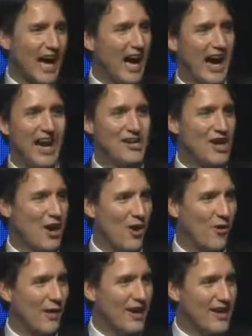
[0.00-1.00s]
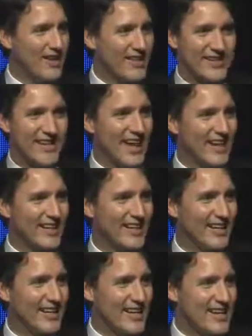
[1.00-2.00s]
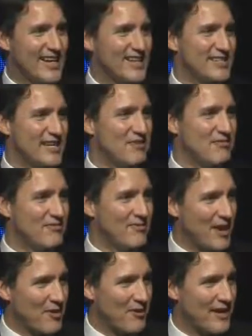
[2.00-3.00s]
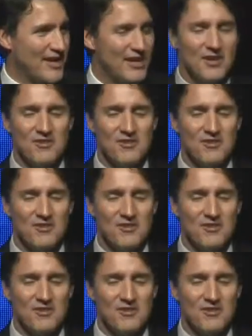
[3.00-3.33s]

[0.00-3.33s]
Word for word: I know that Canada is in very,